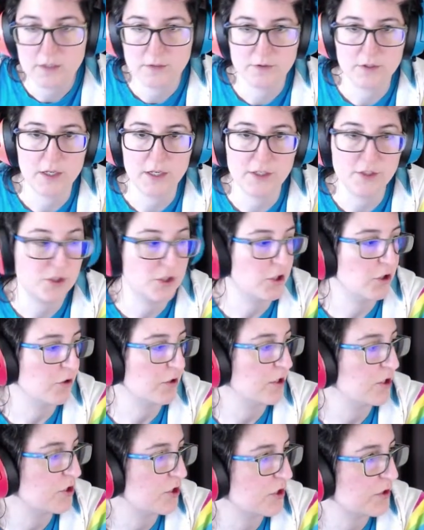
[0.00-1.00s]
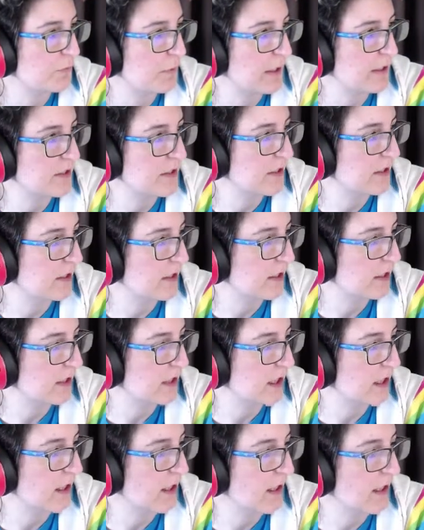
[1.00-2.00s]
and you could just basically
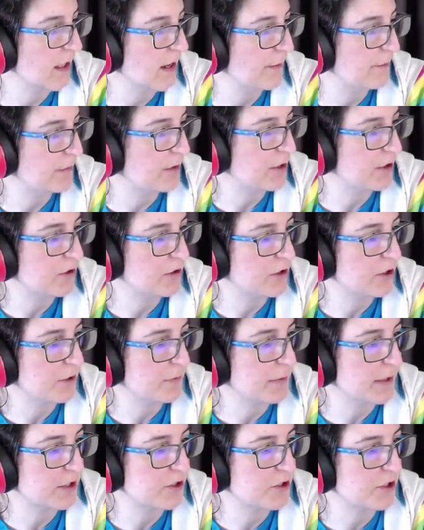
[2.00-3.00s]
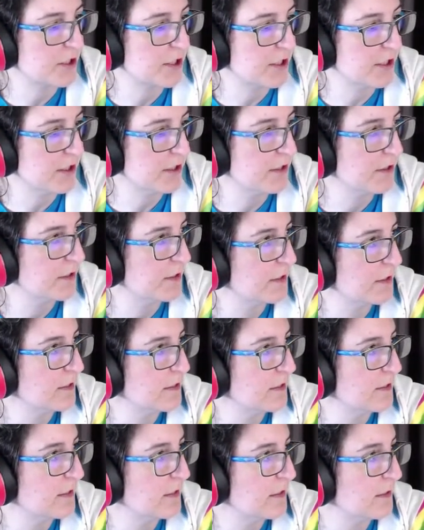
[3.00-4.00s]
upload your picture here.
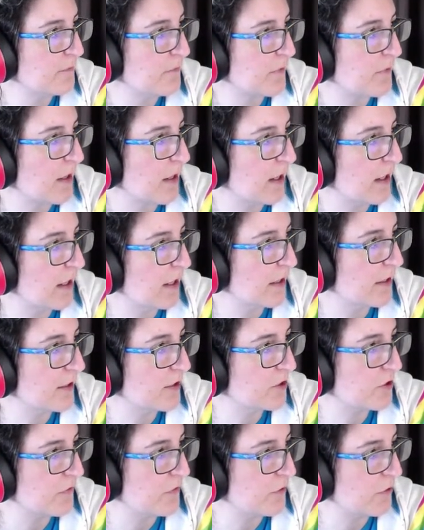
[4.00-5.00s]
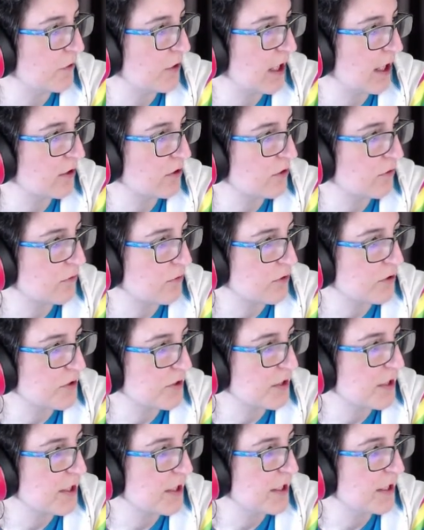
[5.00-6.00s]
There's a few character rules
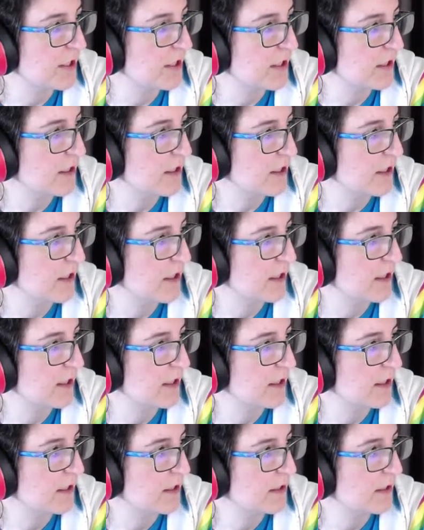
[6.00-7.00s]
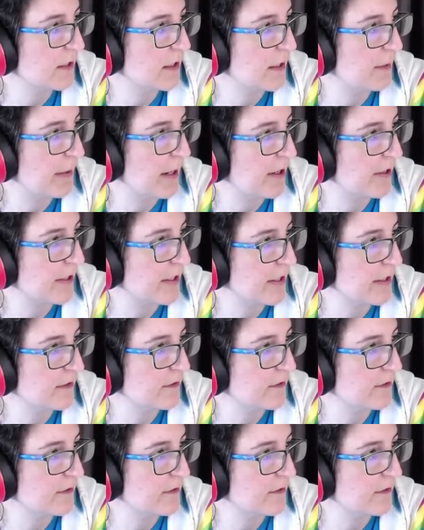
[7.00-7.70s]
in here about it.